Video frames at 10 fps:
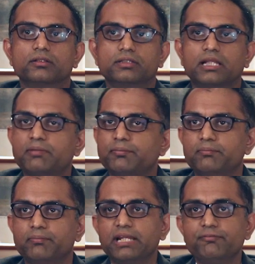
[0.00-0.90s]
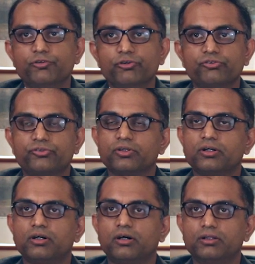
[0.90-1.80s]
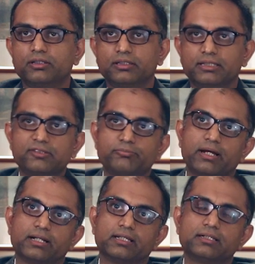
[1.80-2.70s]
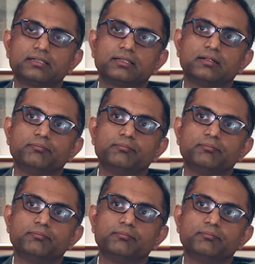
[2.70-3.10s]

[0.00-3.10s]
There may be many views on this matter,